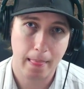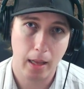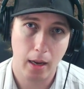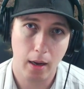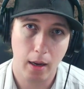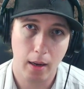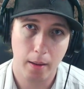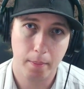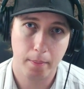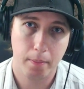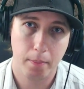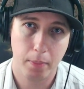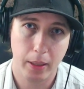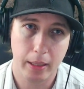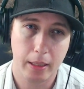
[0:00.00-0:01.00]

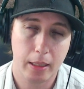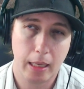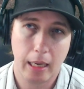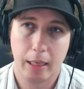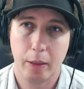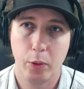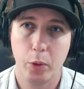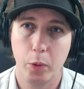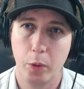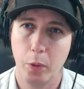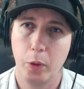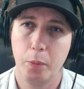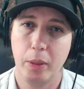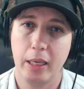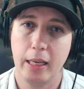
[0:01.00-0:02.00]
But it
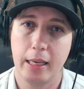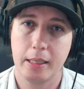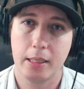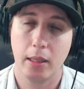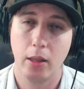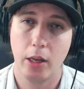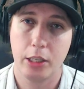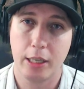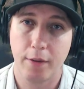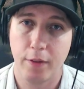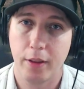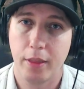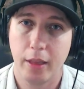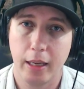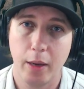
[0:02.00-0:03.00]
would be nice to launch
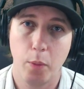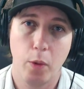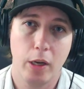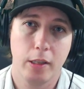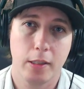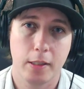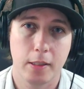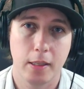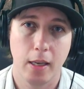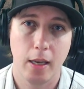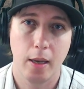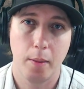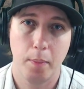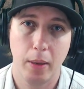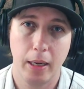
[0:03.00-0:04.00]
everything at once.
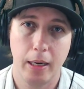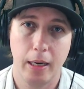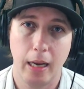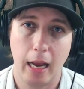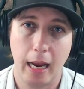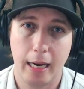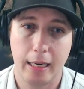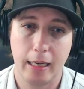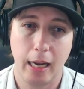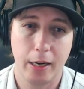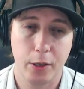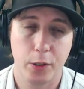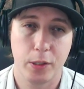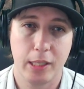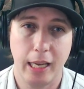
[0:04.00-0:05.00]
But I
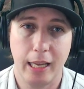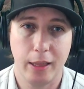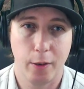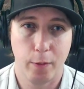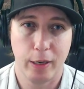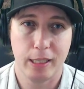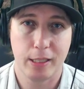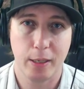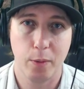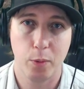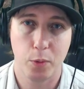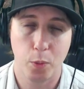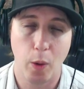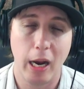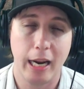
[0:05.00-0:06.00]
understand the
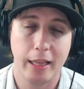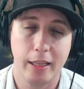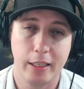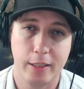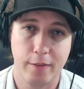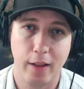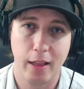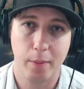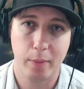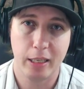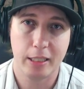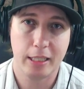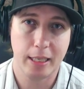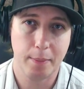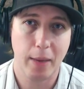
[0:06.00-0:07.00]
reason why the
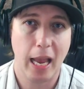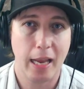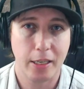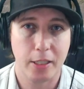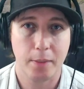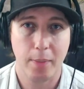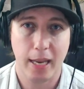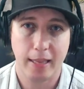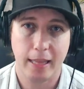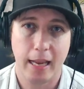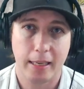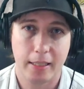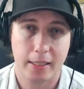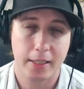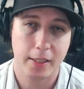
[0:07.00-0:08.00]
development team had to make
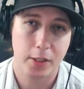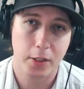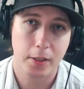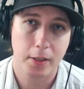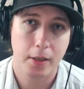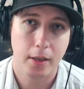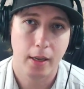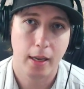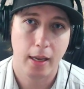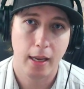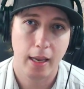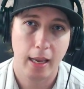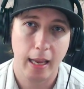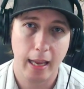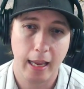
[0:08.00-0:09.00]
that decision,
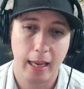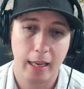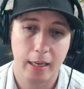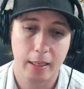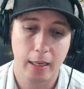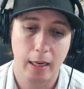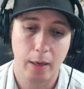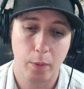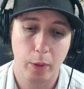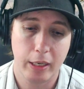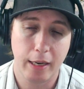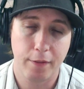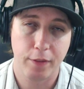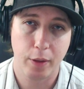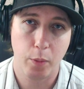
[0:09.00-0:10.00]
and we
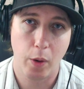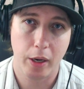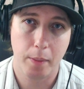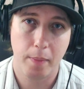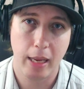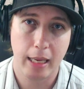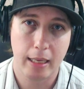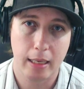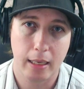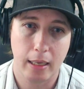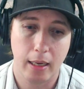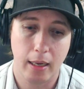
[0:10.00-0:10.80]
definitely want to make it